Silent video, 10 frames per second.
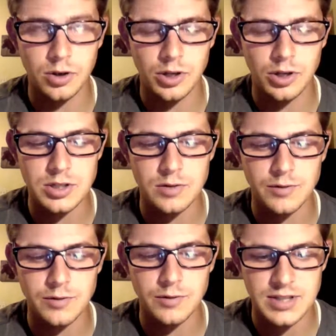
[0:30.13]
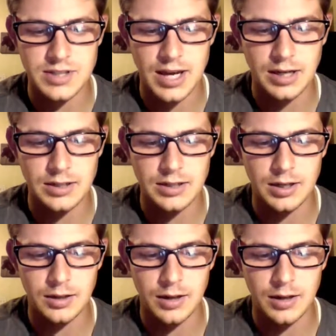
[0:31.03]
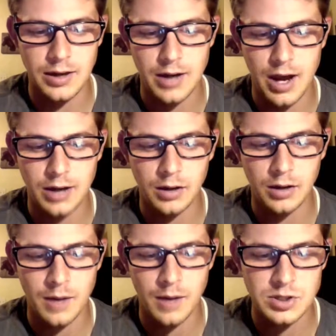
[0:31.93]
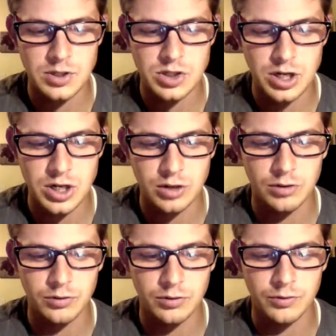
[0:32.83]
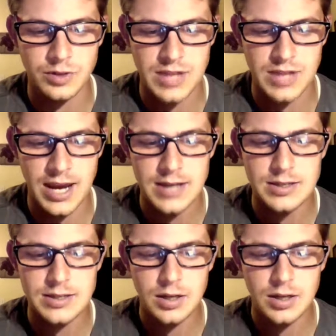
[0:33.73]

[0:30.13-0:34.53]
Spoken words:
32, verses 8 and 9. I'm just going to share verse 8.